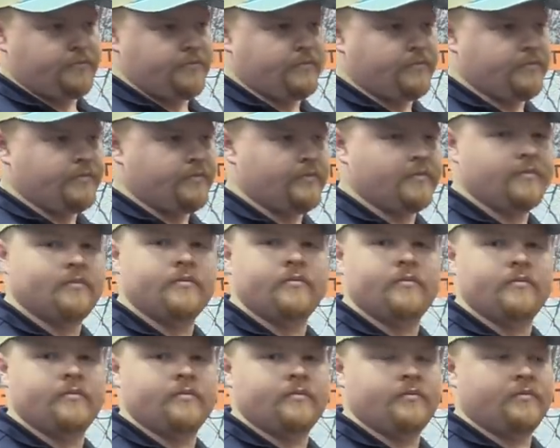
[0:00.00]

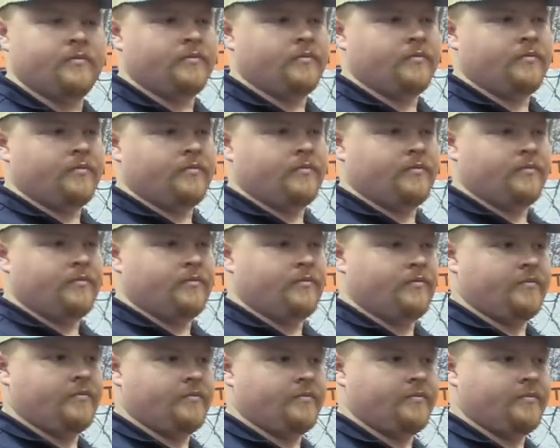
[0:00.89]

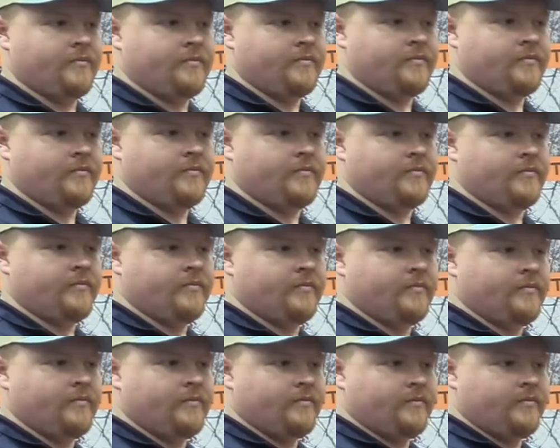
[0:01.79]

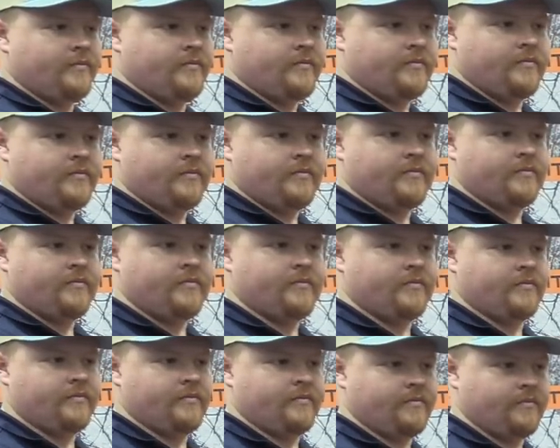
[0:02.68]

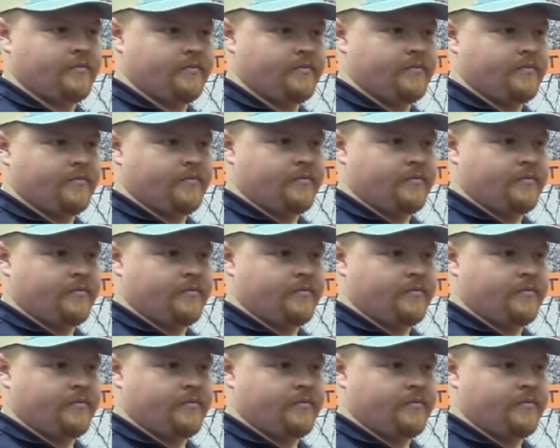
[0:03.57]
The person shown says nothing.